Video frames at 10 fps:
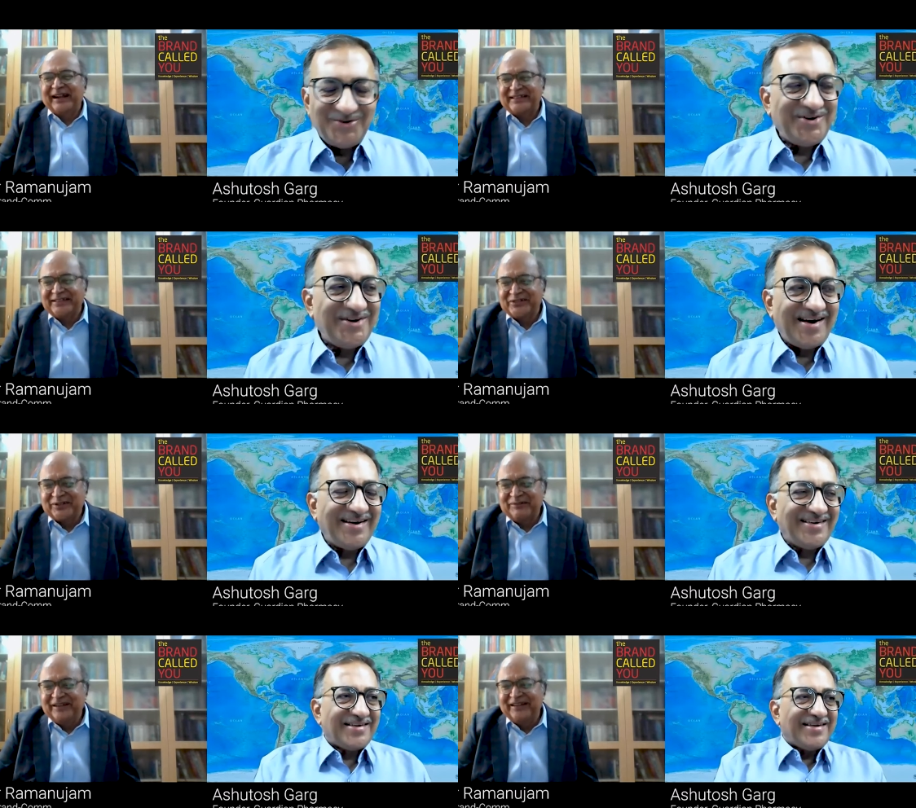Speaker 1: as it
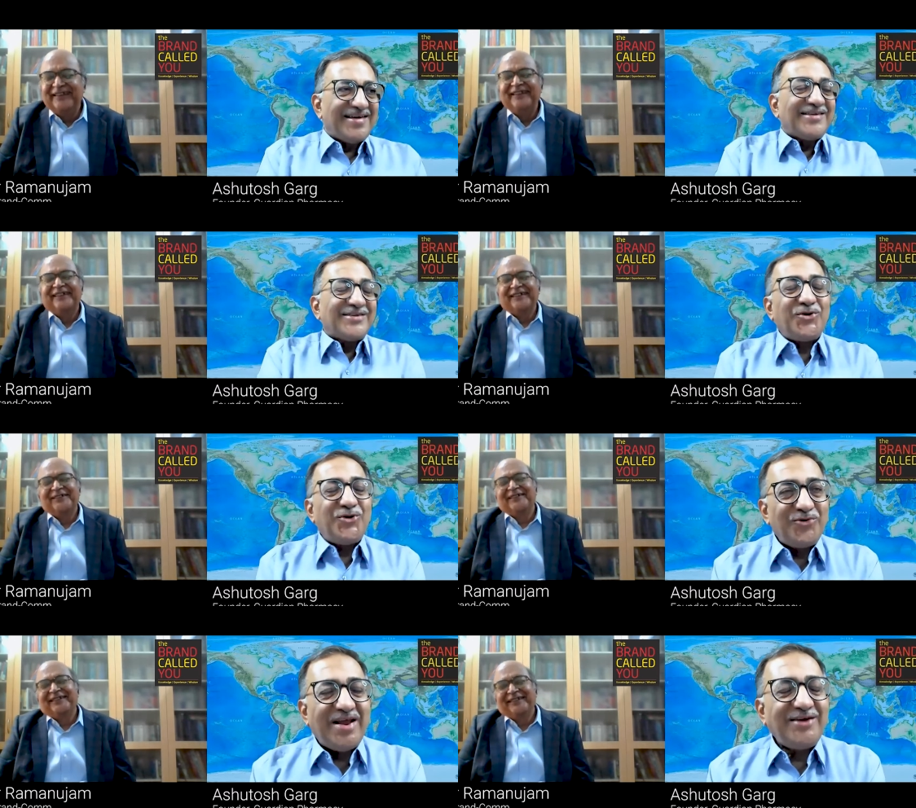should be. So you
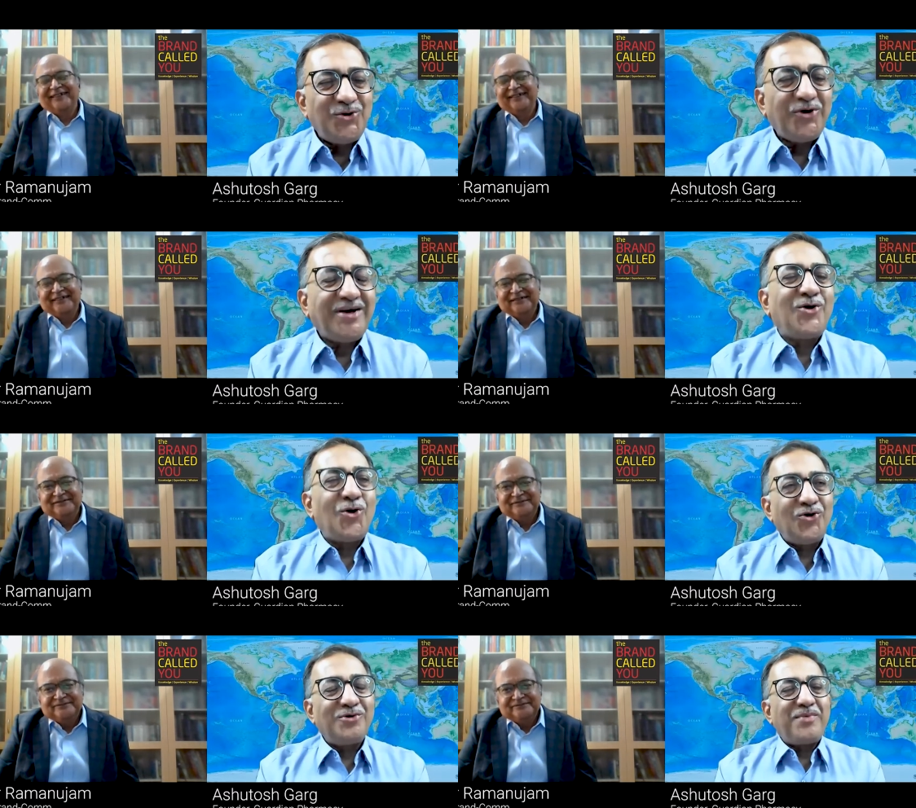know, when I used to look at
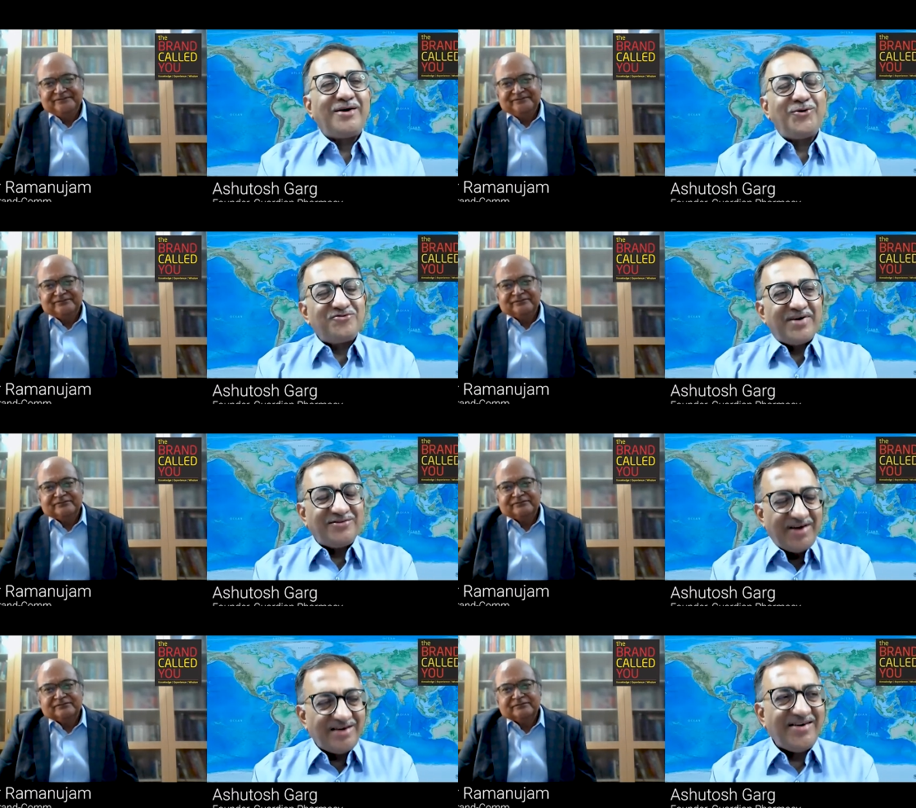Kokun, my good,
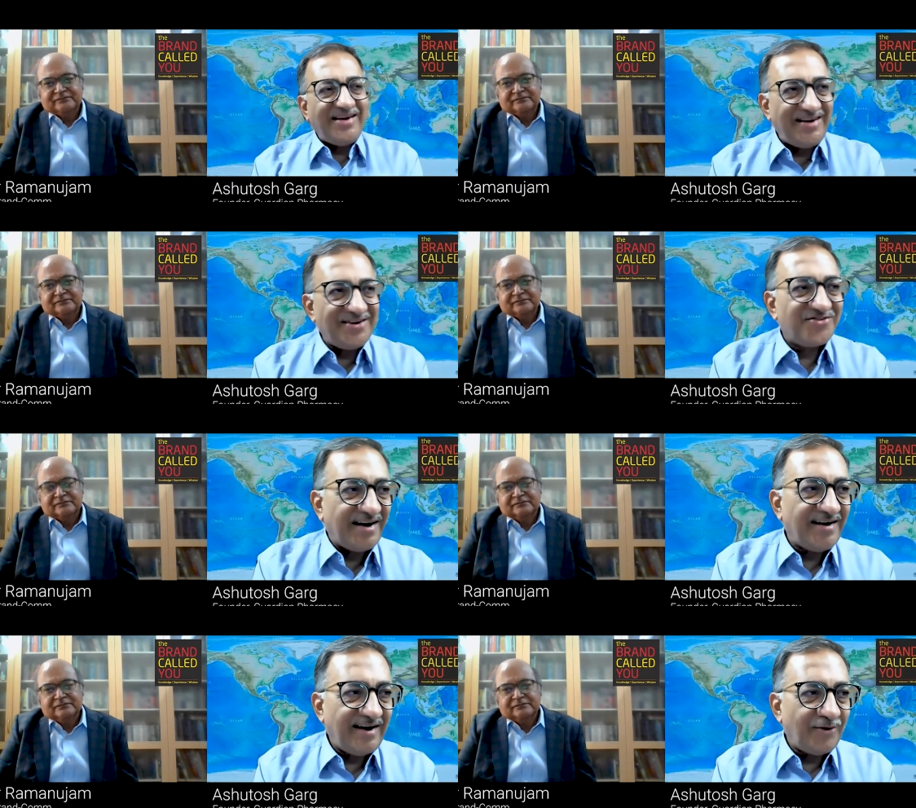my very very dear
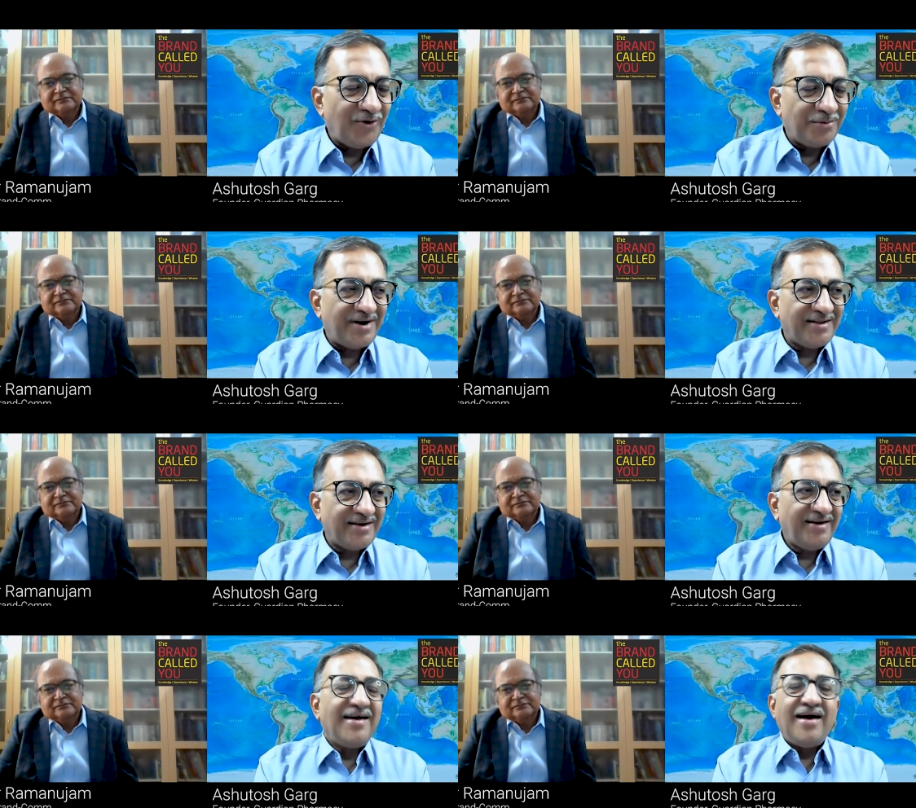friend and older
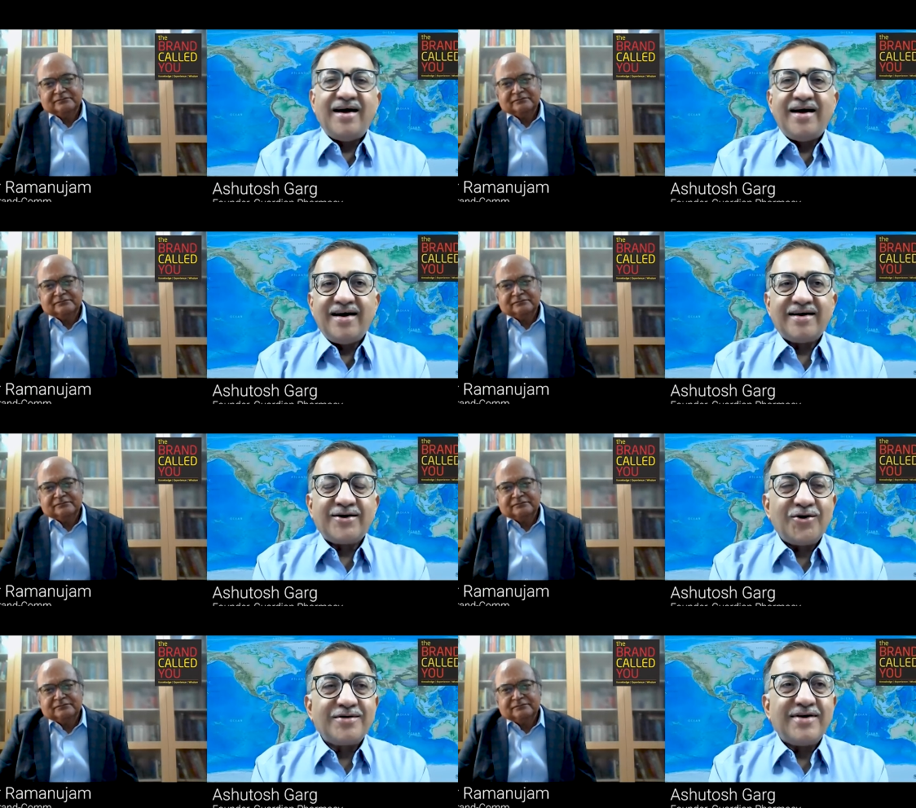brother, uh,
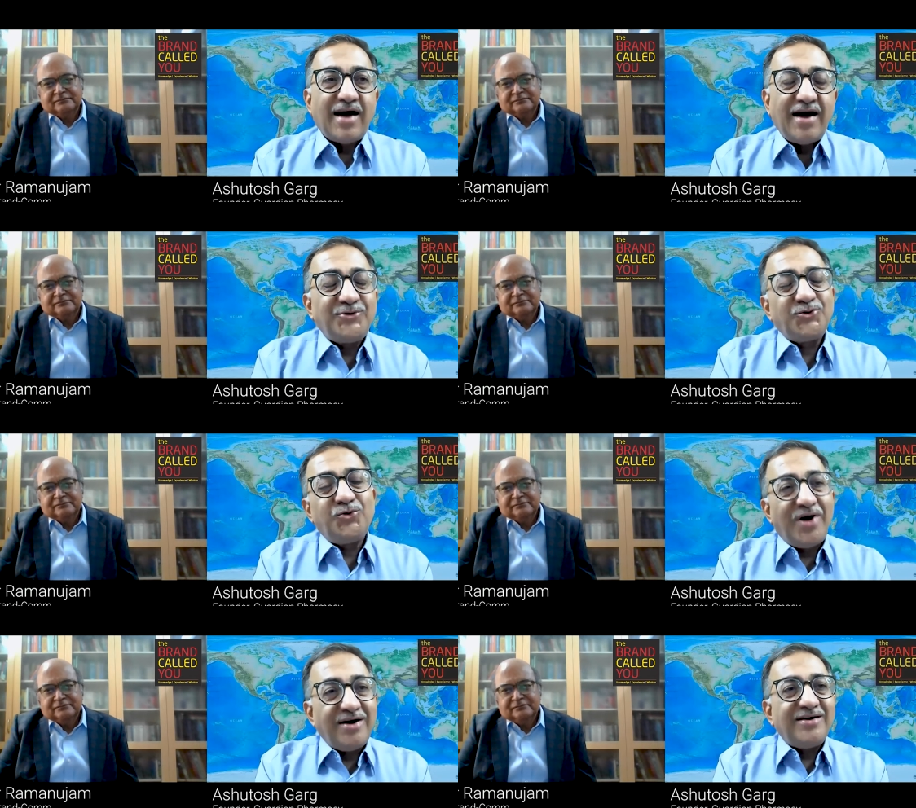I used to
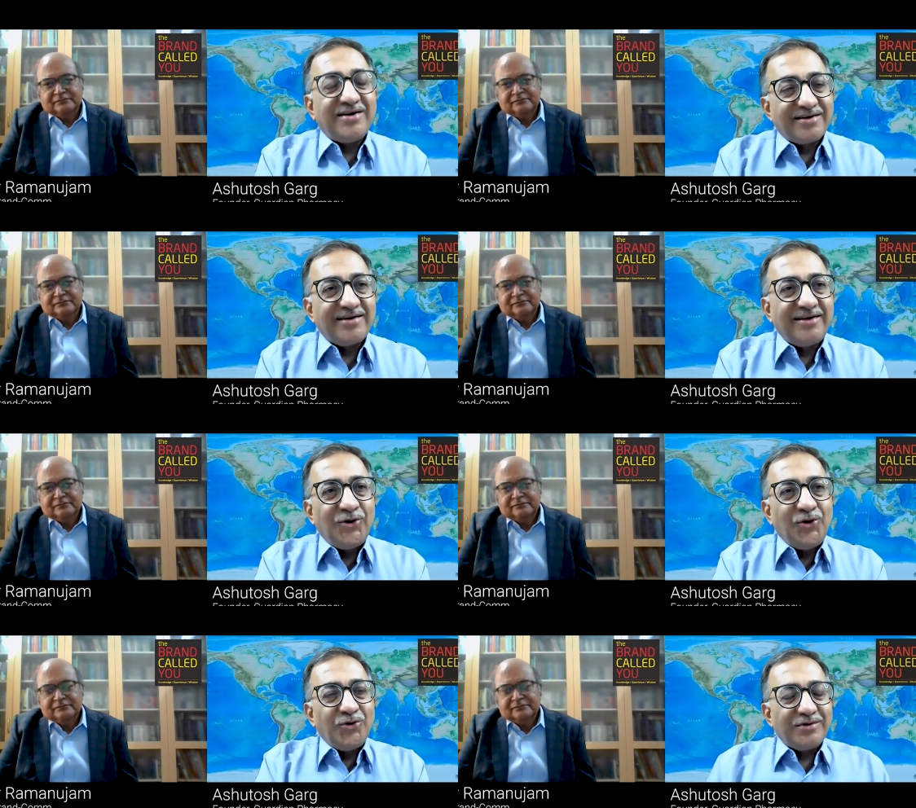wonder,
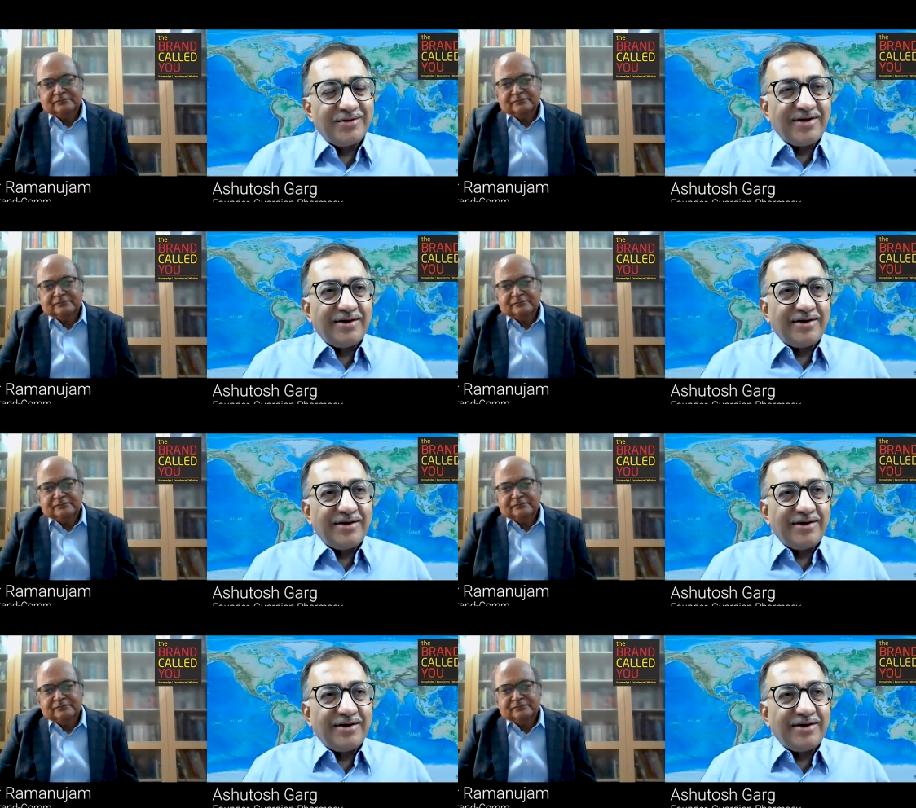you know,